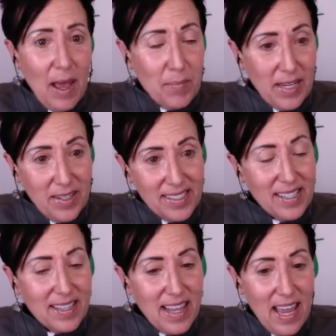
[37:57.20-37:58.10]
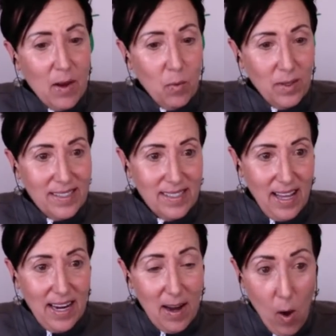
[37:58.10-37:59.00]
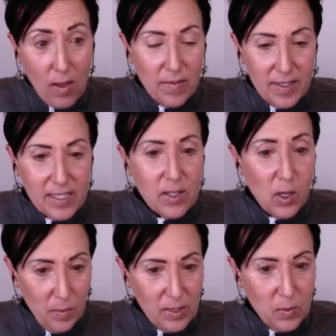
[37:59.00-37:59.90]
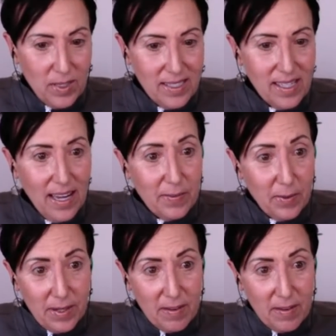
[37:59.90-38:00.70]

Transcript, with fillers: because they were designed, all of us humans were designed for an